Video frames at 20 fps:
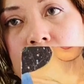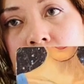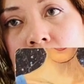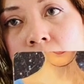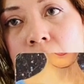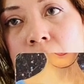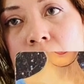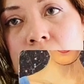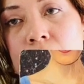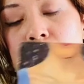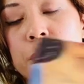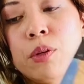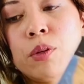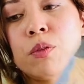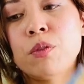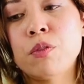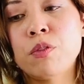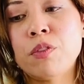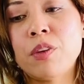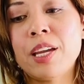the
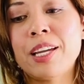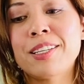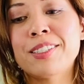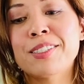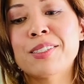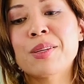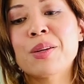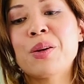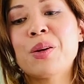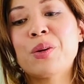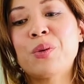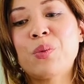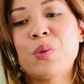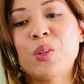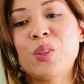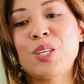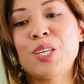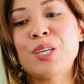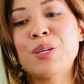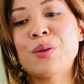honeymoon phase
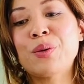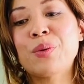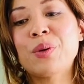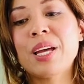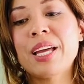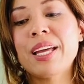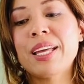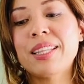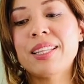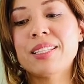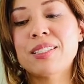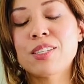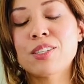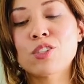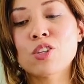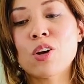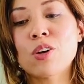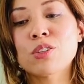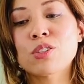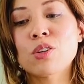with you. This is
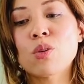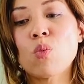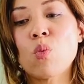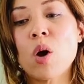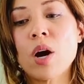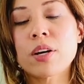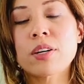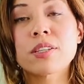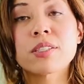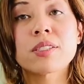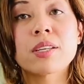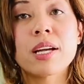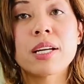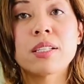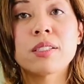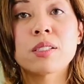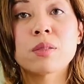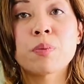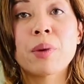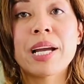also water
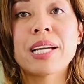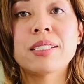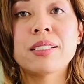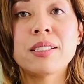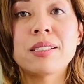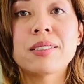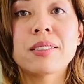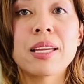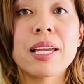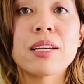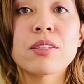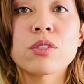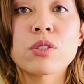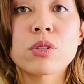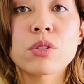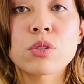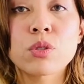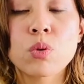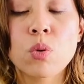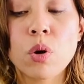signs, Pisces,
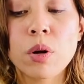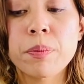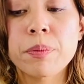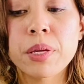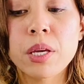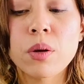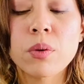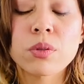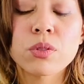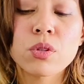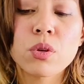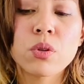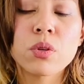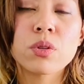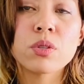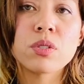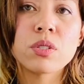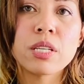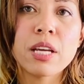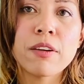Cancer, Scorpio. So
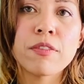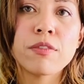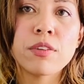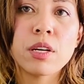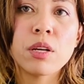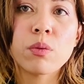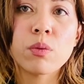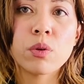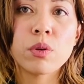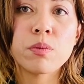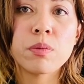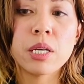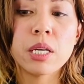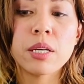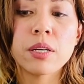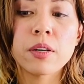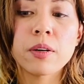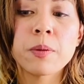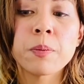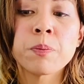there's definite room
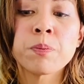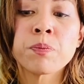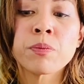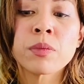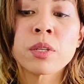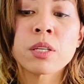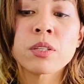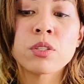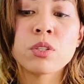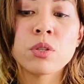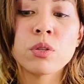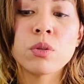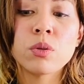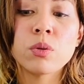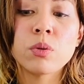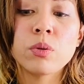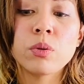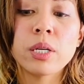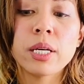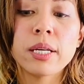here
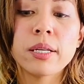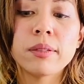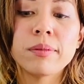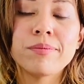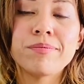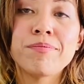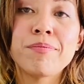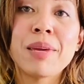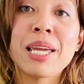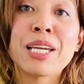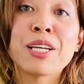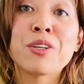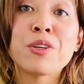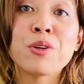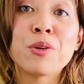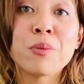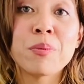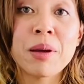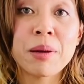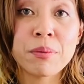to make
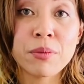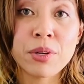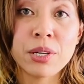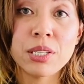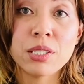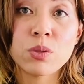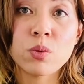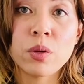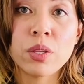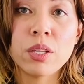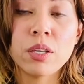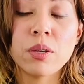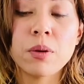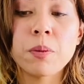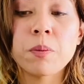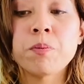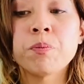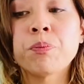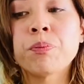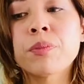new memories with you.